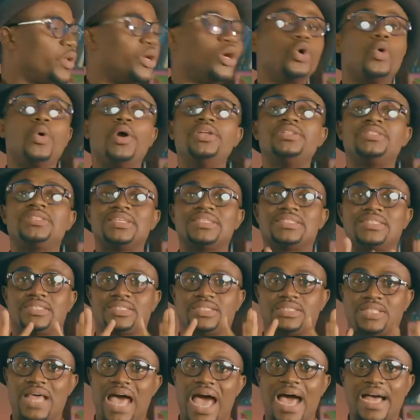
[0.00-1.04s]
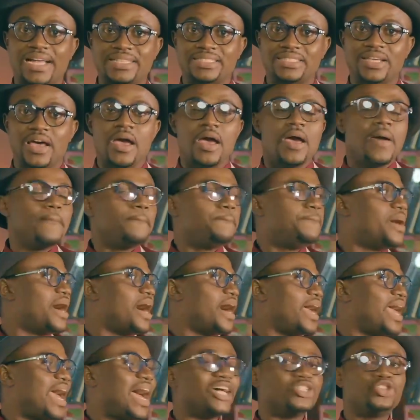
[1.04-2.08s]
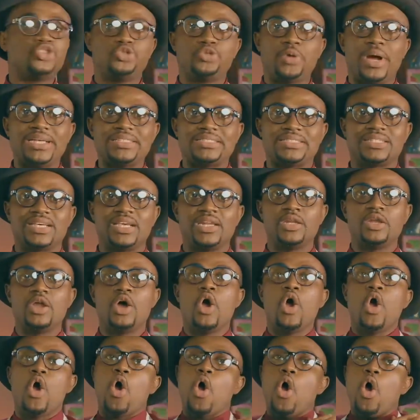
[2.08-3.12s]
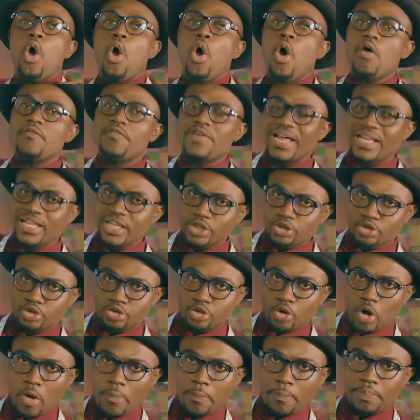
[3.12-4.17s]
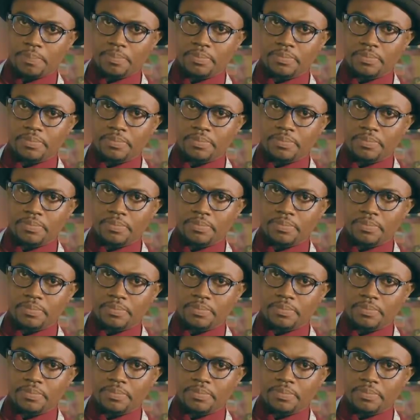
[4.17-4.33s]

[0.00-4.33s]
are going to start by addressing overly dropped